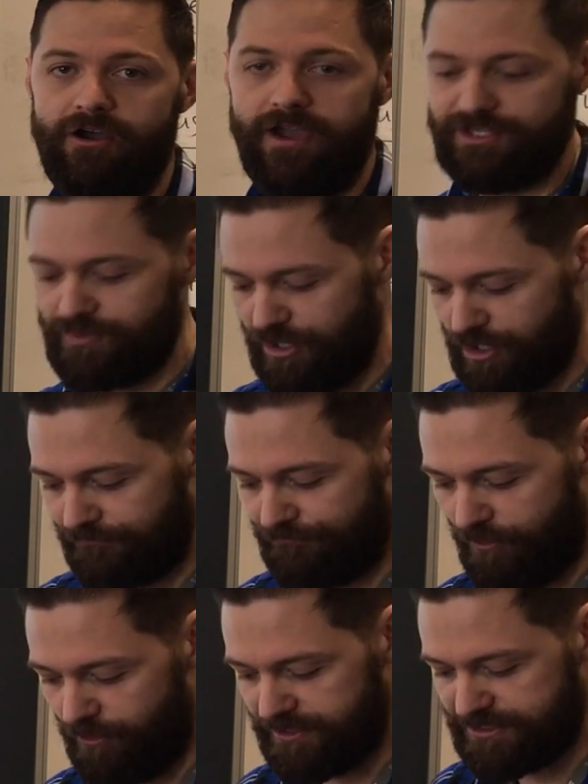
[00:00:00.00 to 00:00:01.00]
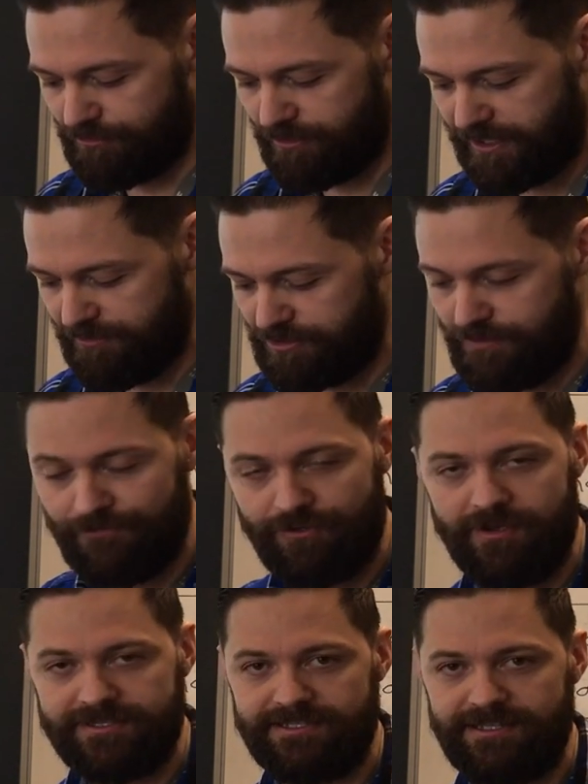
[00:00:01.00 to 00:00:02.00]
All right, so I look forward to working with you for
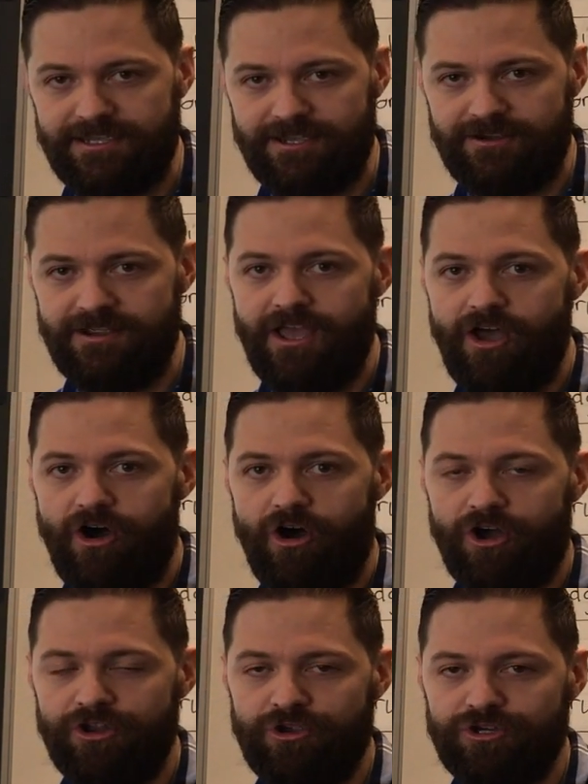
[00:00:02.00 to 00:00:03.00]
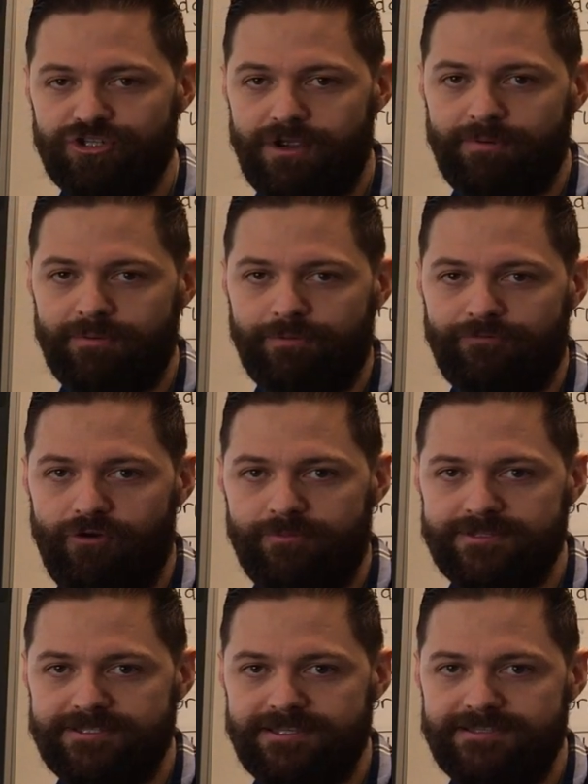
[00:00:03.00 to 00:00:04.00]
the rest of the year on your trumpet
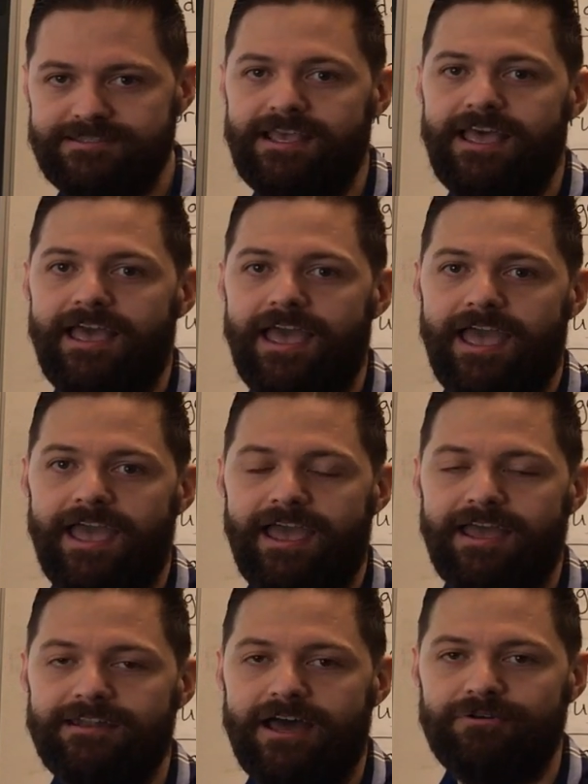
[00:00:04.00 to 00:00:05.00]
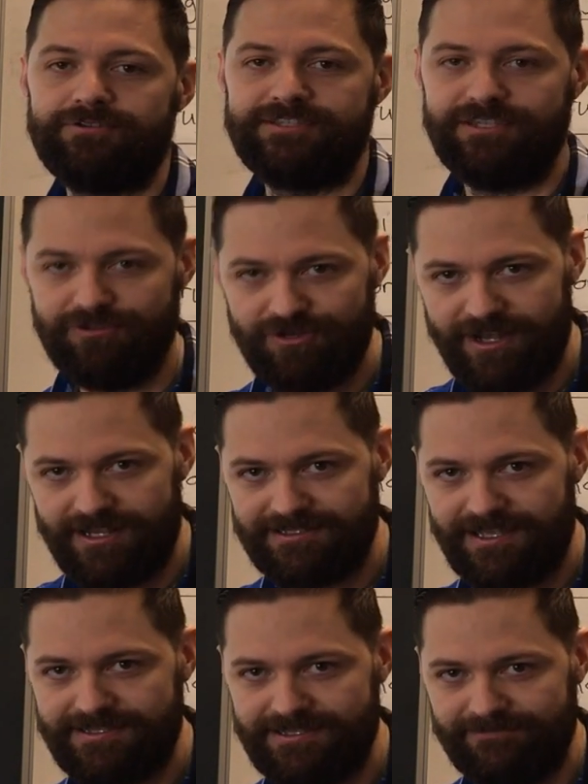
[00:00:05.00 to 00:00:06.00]
performances, and I will see you in your
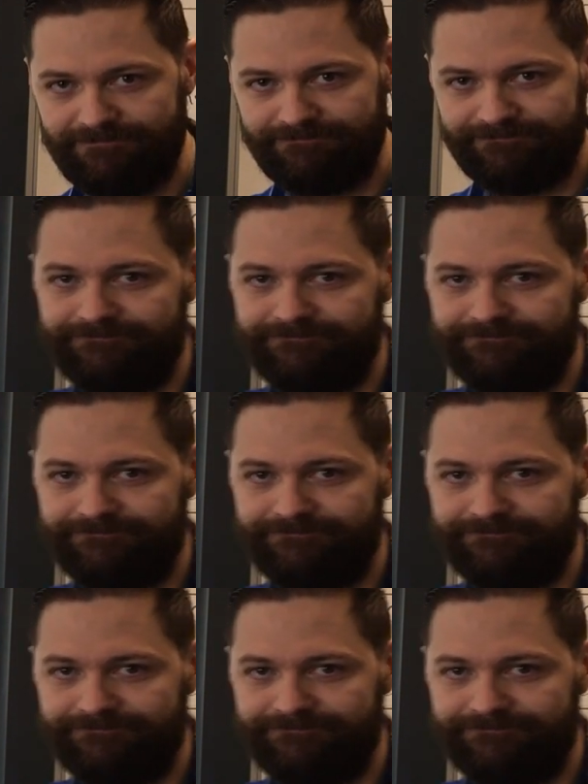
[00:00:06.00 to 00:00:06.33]
next lesson.